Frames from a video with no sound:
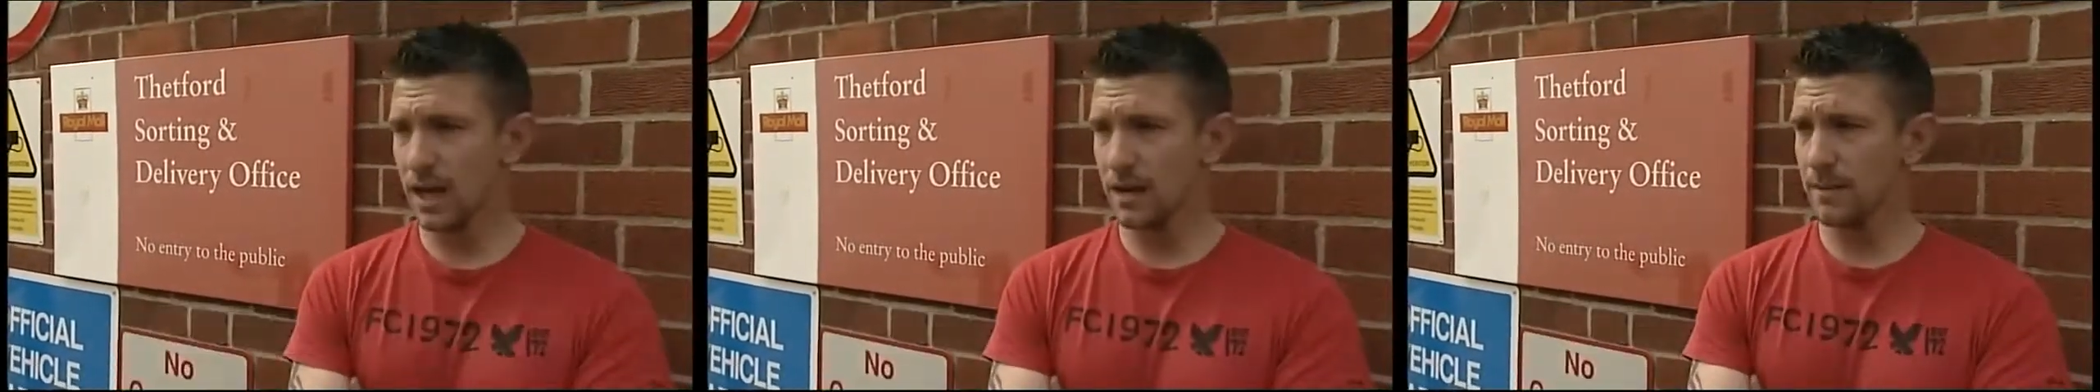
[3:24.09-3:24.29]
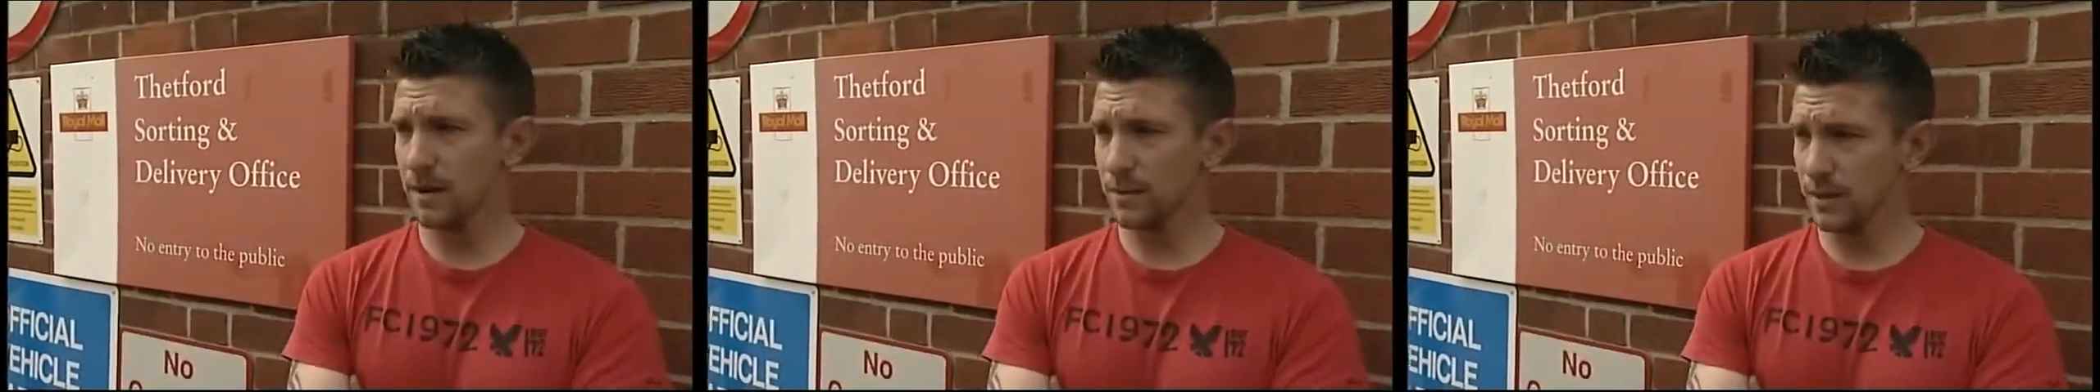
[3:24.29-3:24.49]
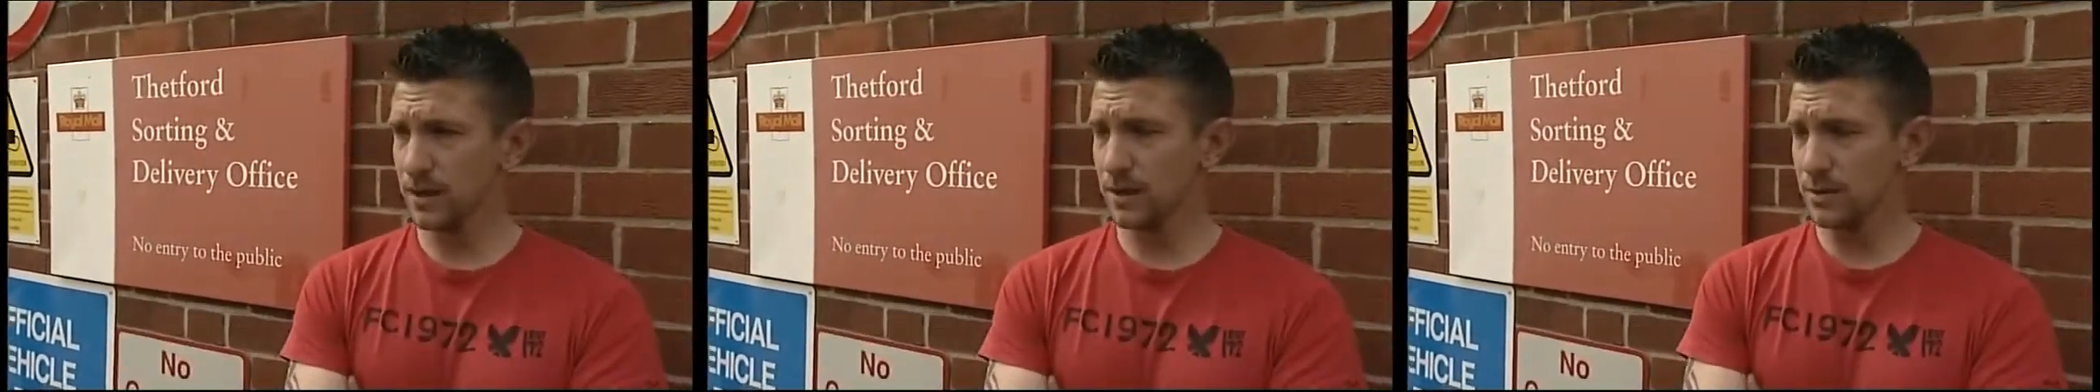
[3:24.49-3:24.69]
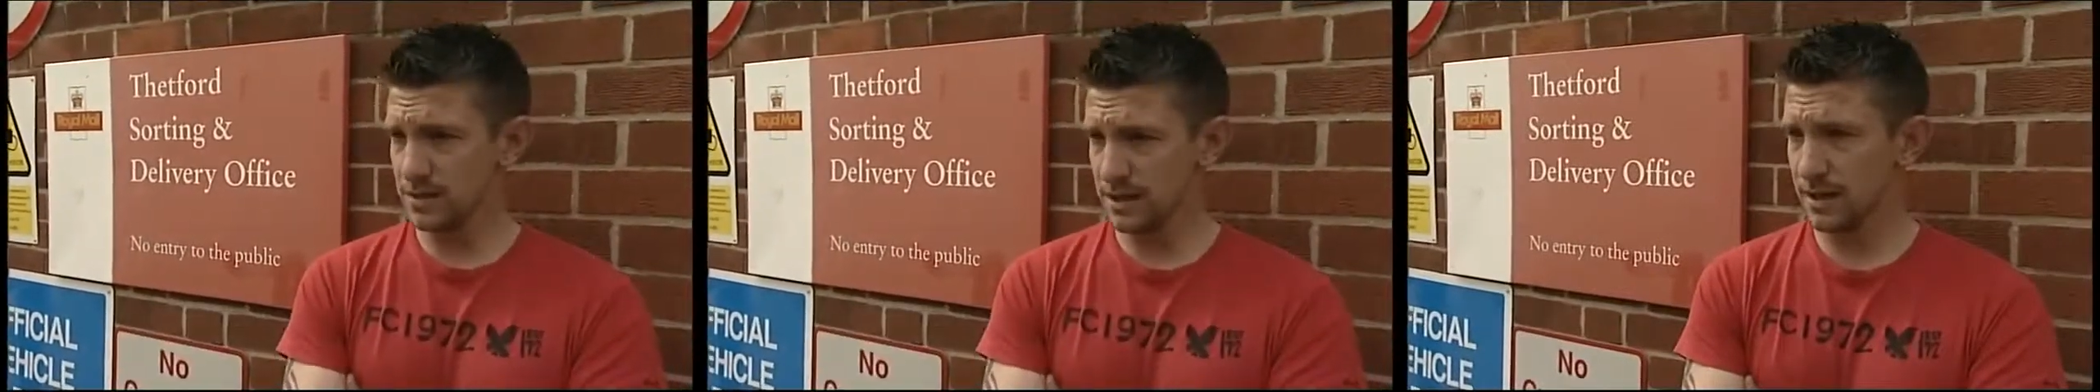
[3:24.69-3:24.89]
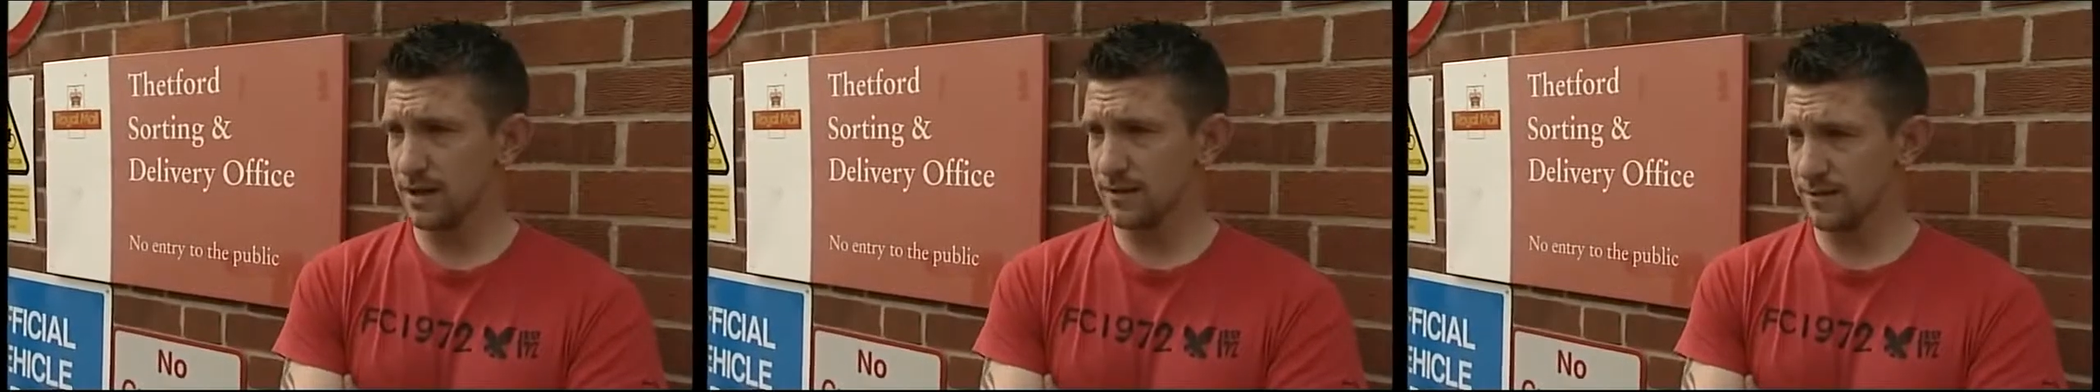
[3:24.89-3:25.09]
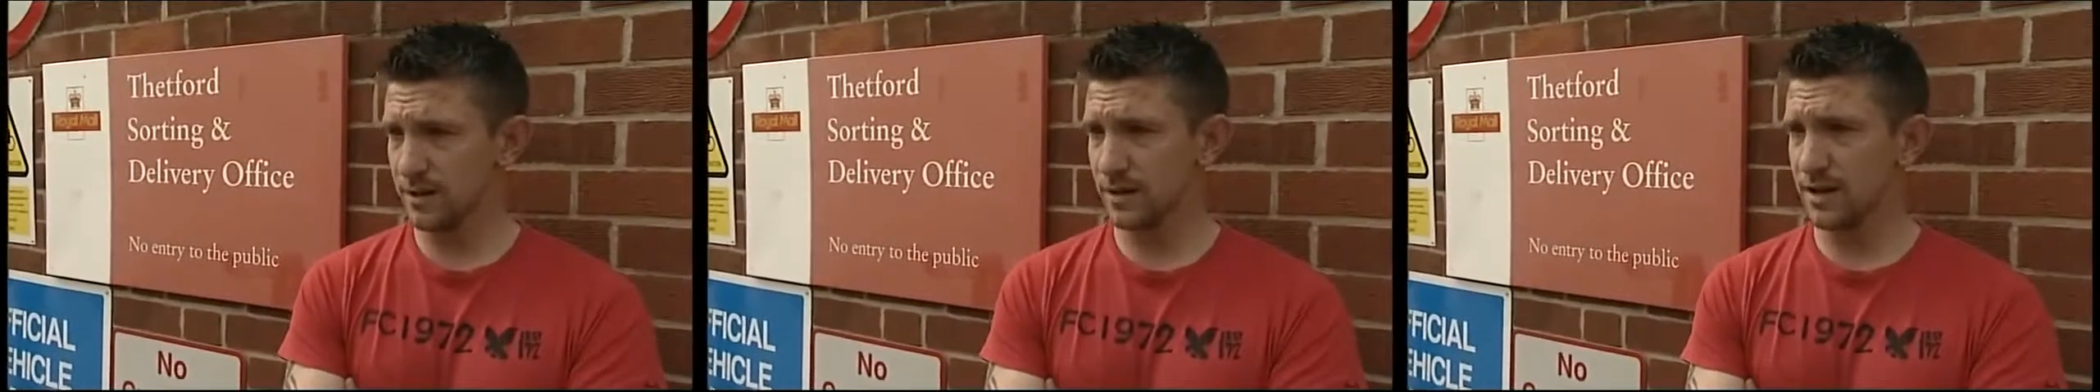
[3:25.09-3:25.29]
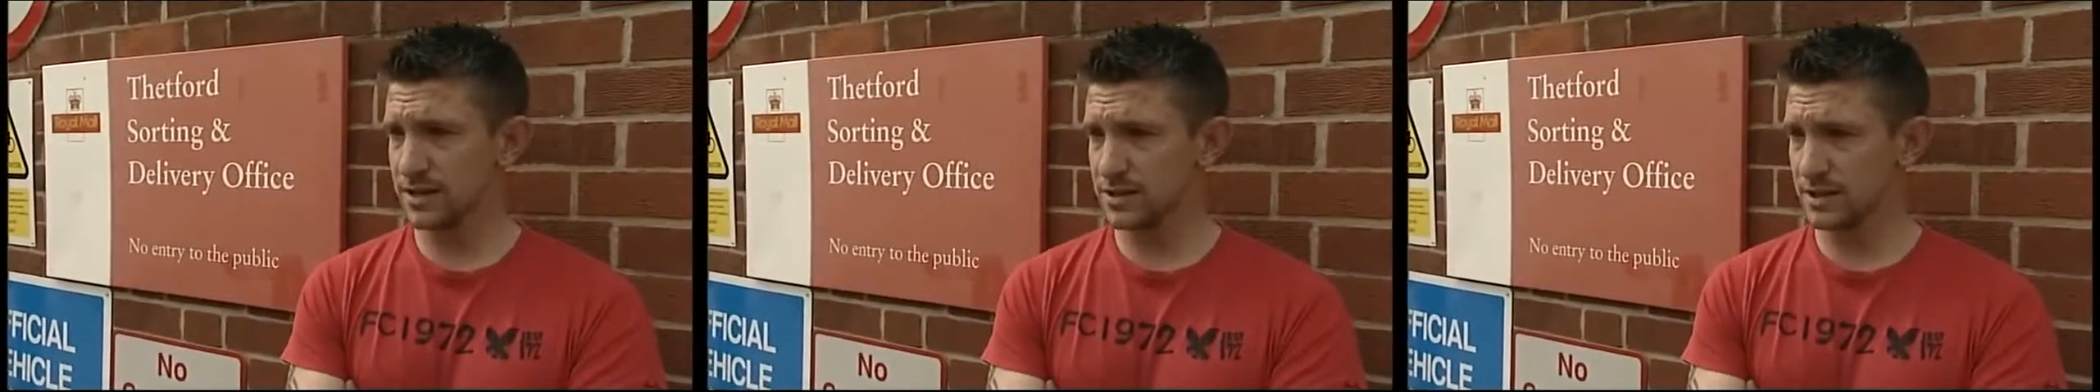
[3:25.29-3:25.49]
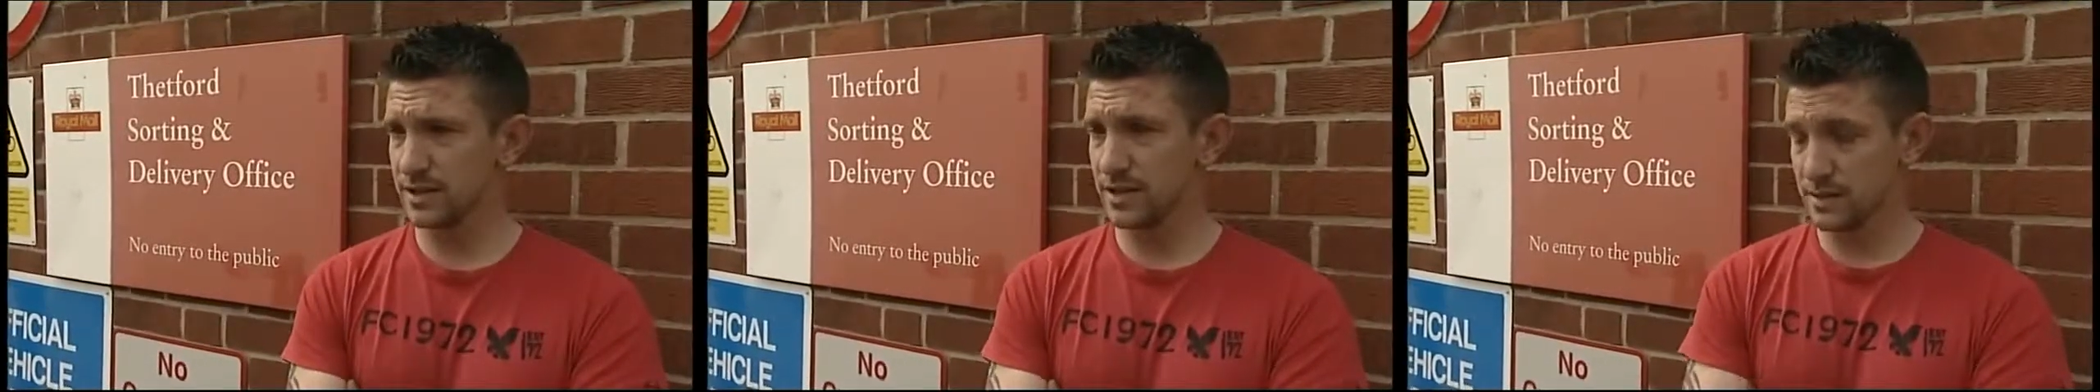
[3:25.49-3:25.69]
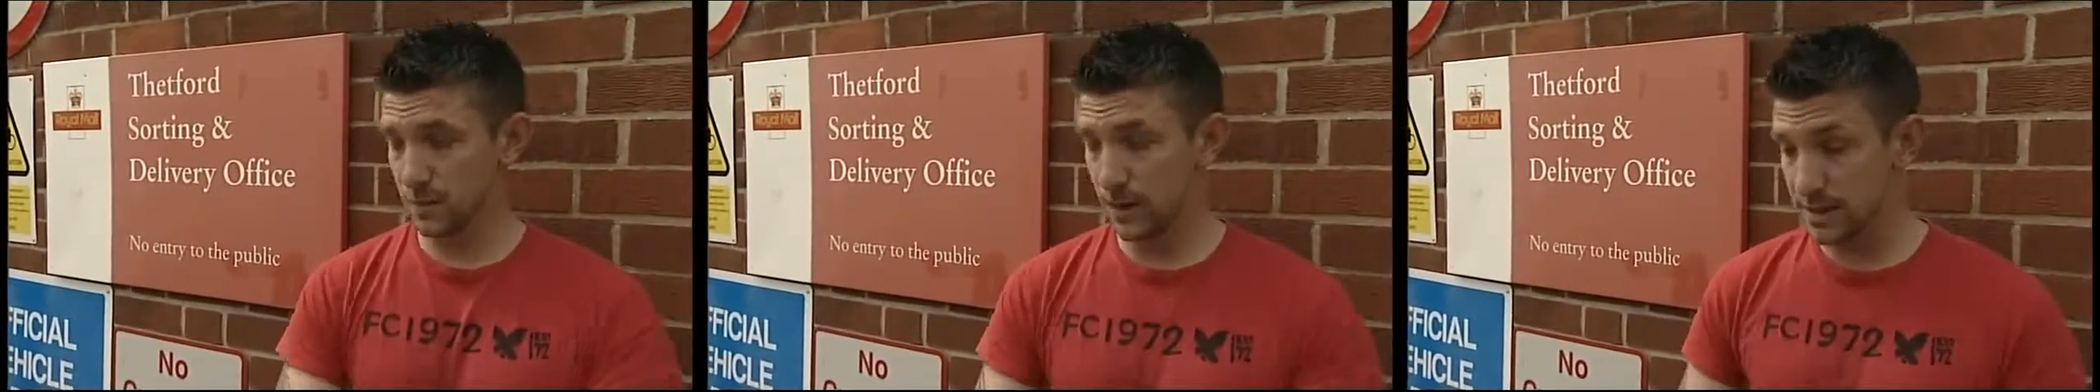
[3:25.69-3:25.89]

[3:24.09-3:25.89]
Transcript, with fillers: um, and we're losing out financially.